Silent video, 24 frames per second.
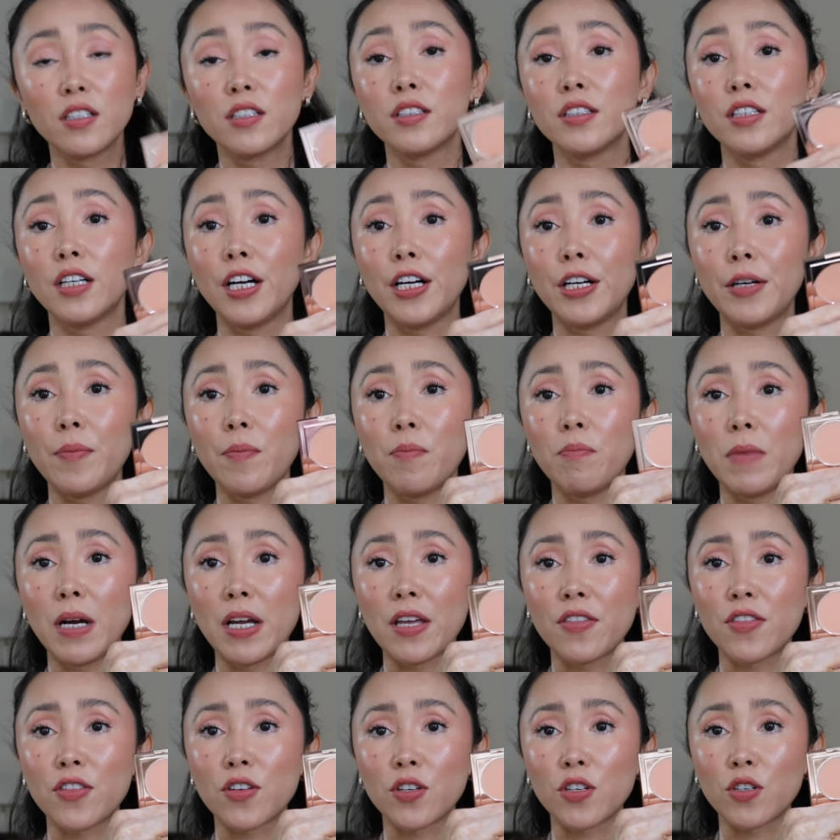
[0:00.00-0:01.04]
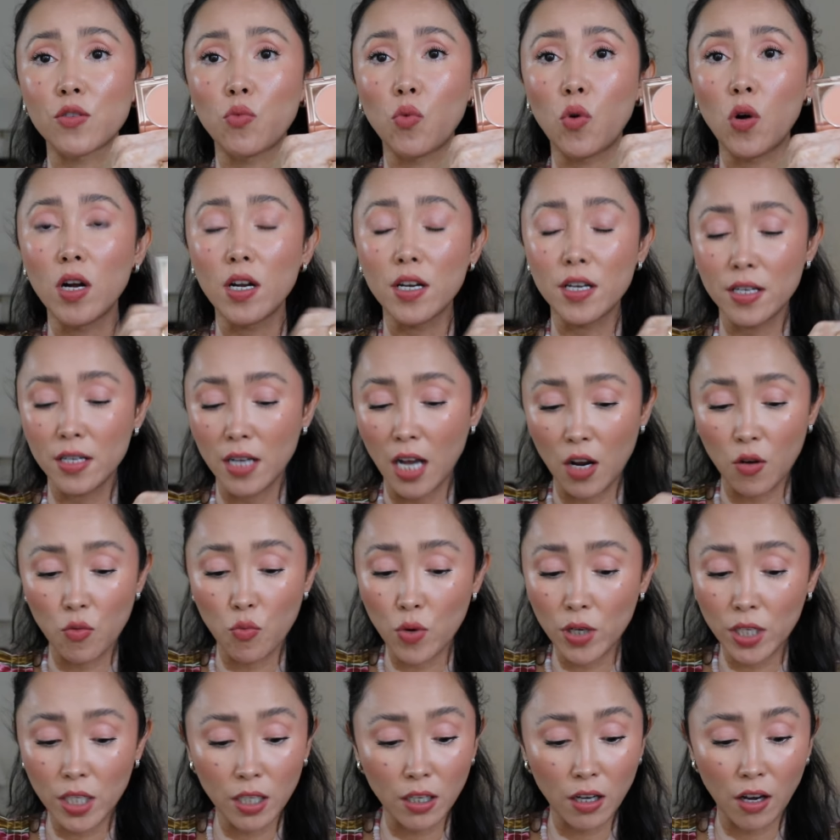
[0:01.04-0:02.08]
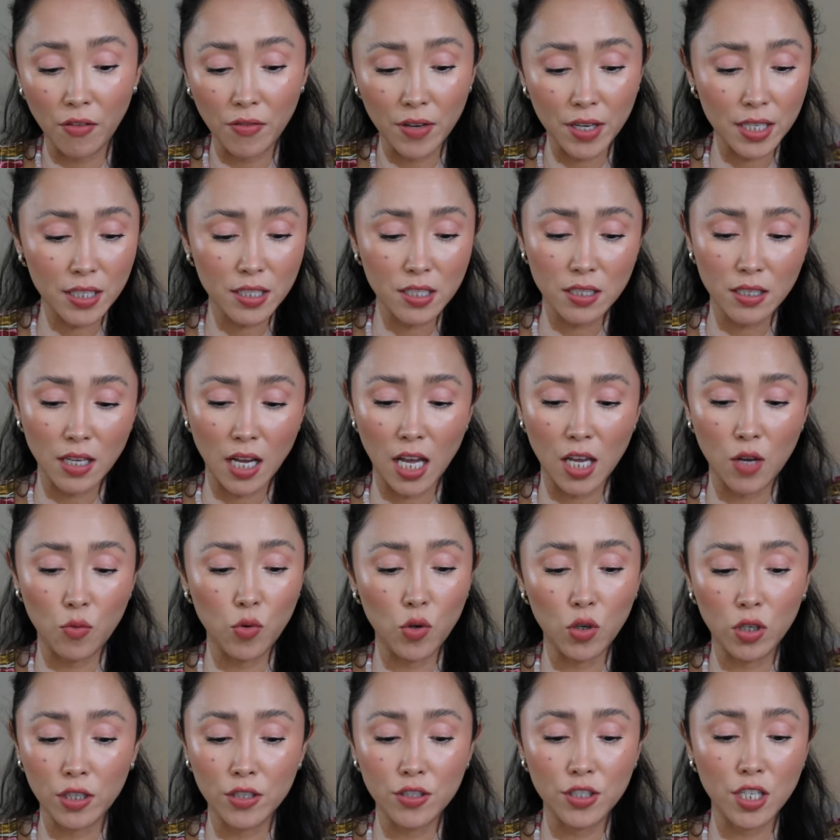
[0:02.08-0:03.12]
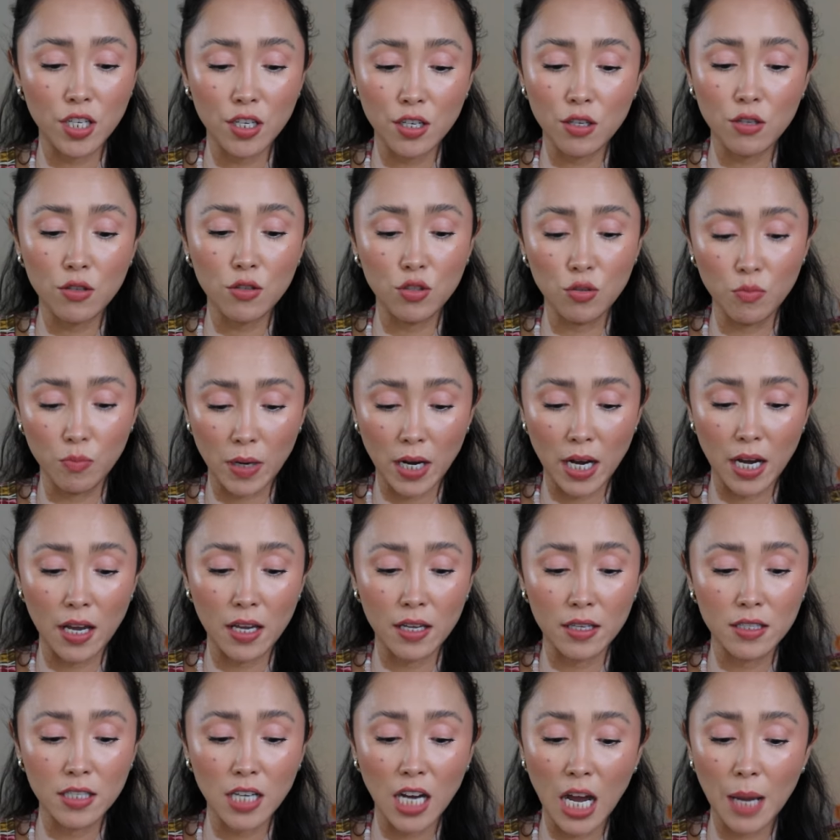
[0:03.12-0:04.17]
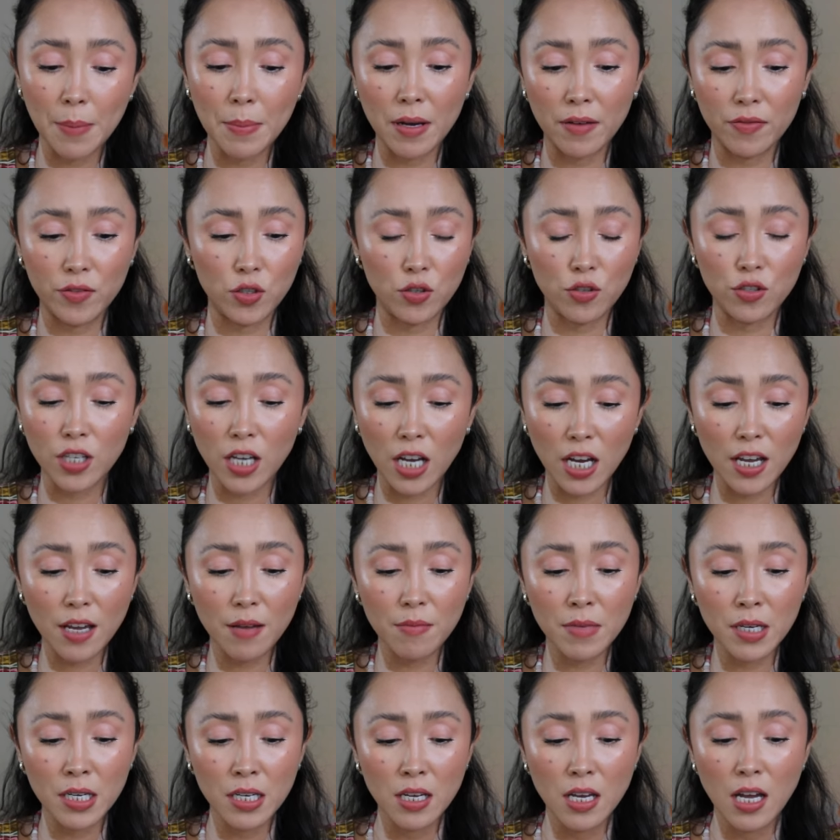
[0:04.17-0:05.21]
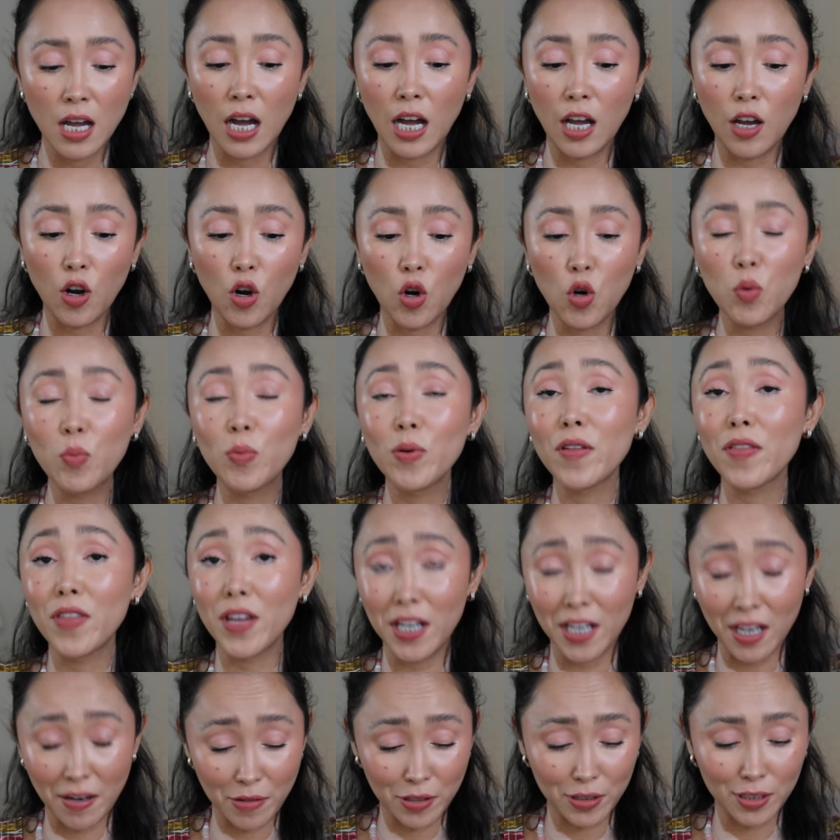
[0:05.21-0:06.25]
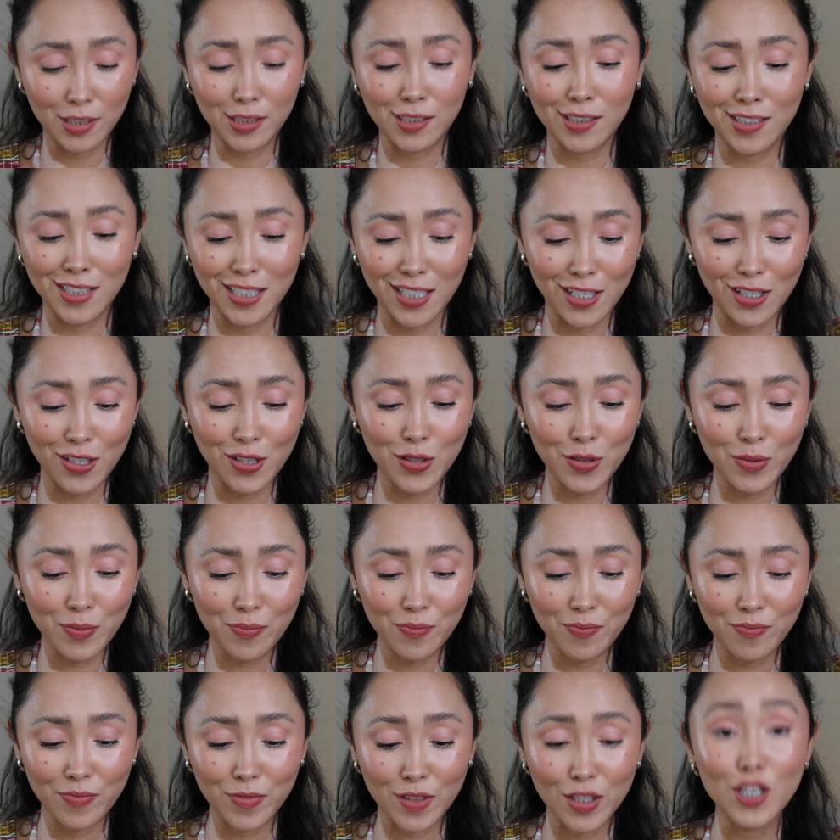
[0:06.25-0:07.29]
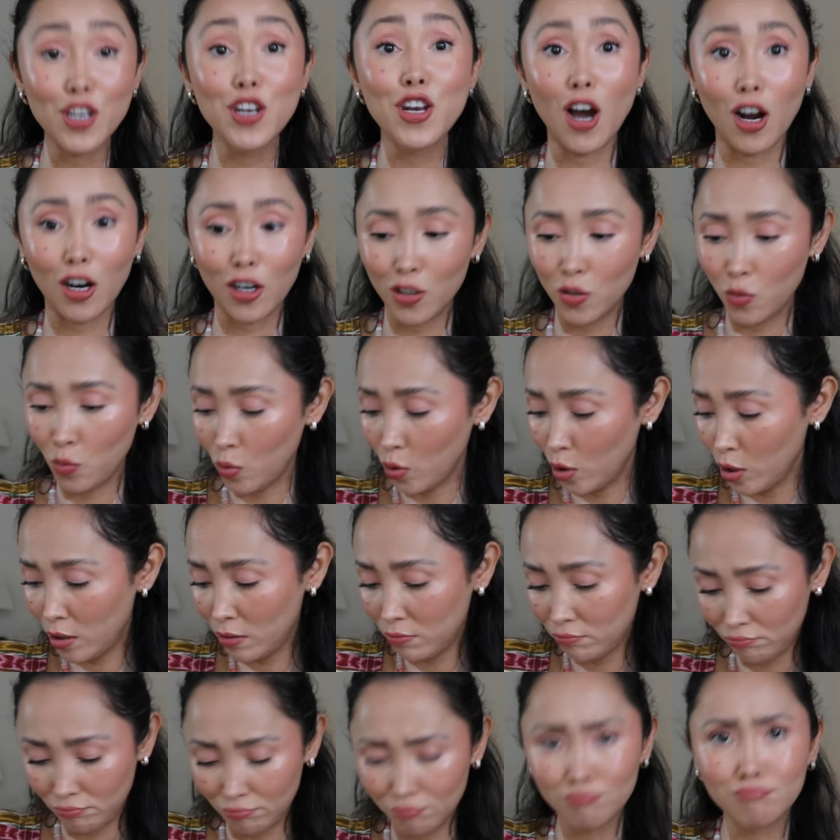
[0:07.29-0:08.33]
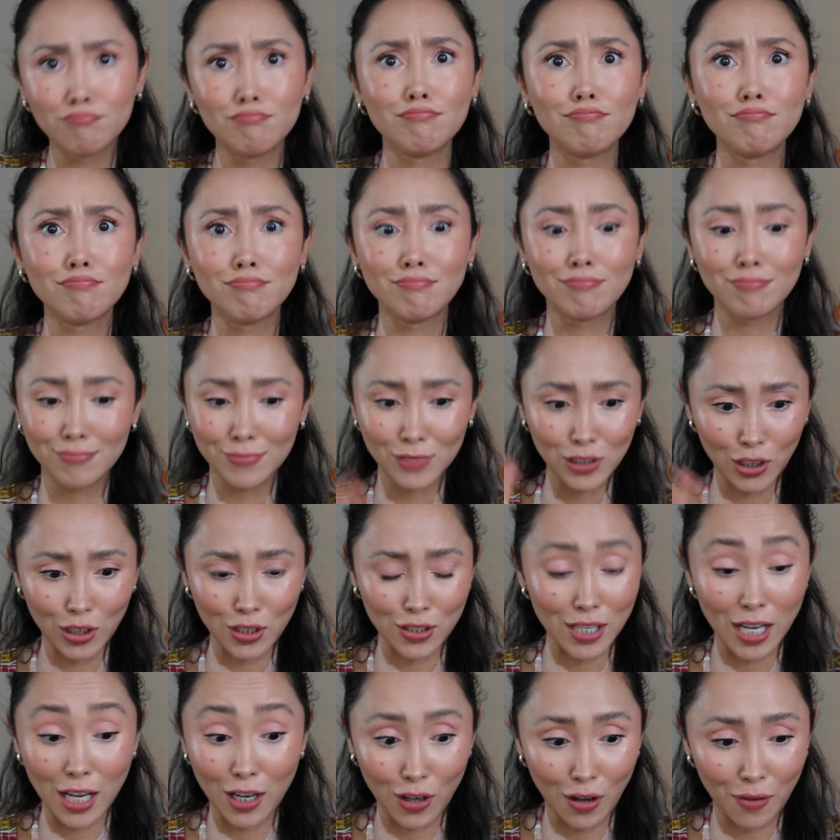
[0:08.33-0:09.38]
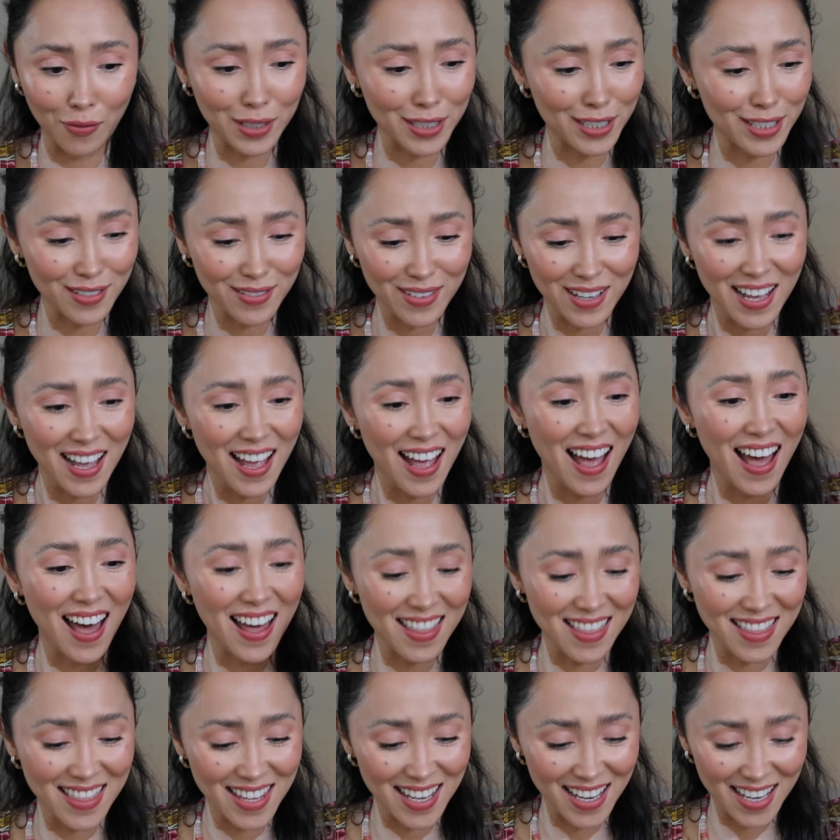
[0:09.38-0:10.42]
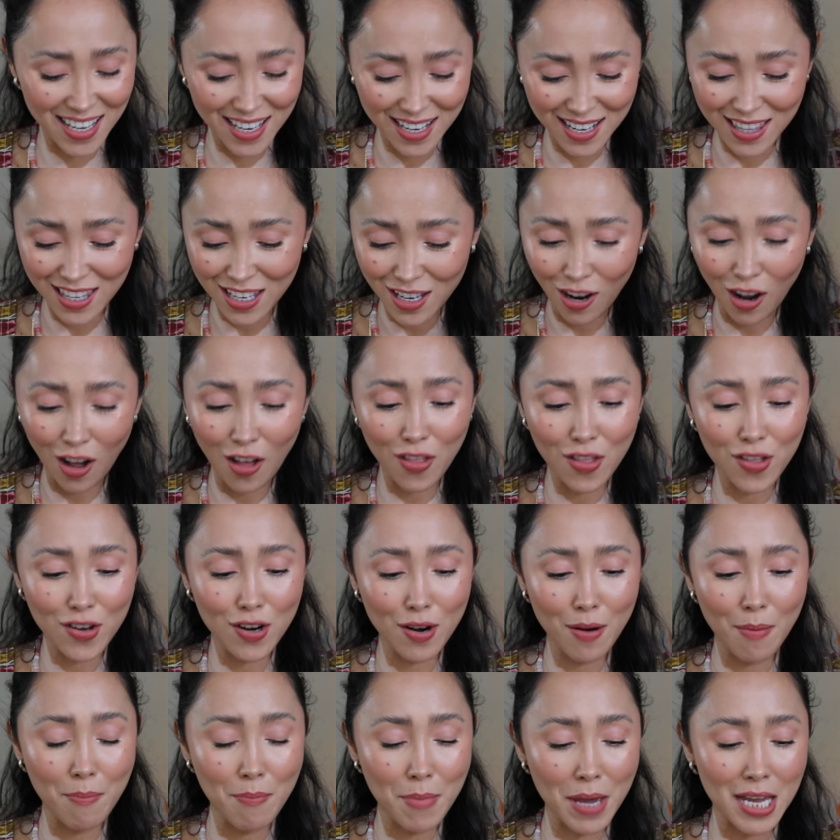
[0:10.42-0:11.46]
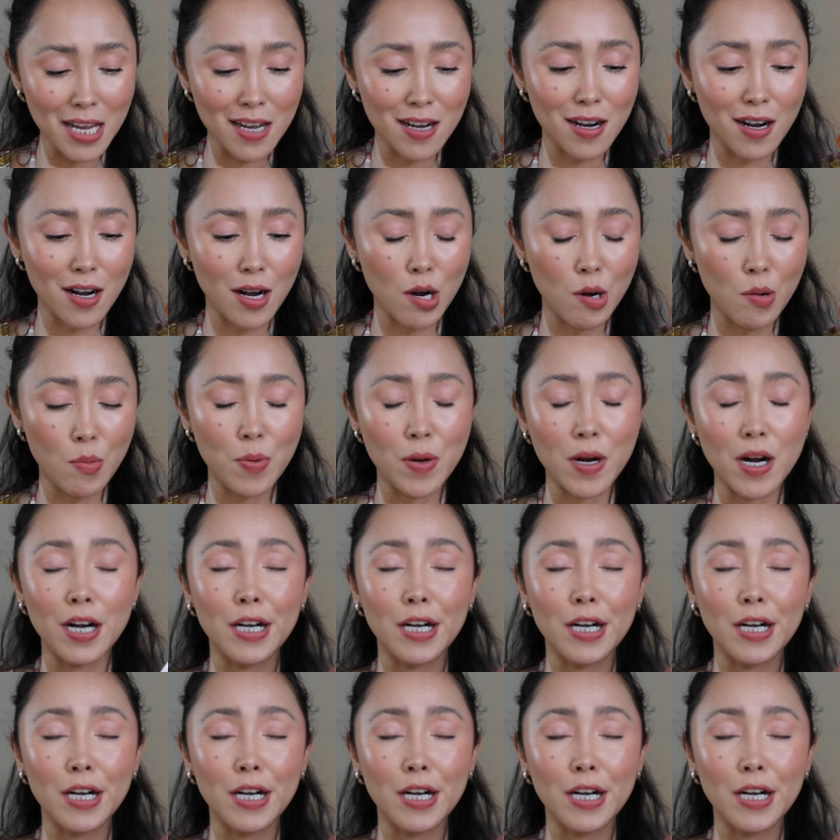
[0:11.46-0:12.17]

one. I really love it. I will continue to buy time after time. I hope they never discontinue. Knock on wood, because I love it. And then the other makeup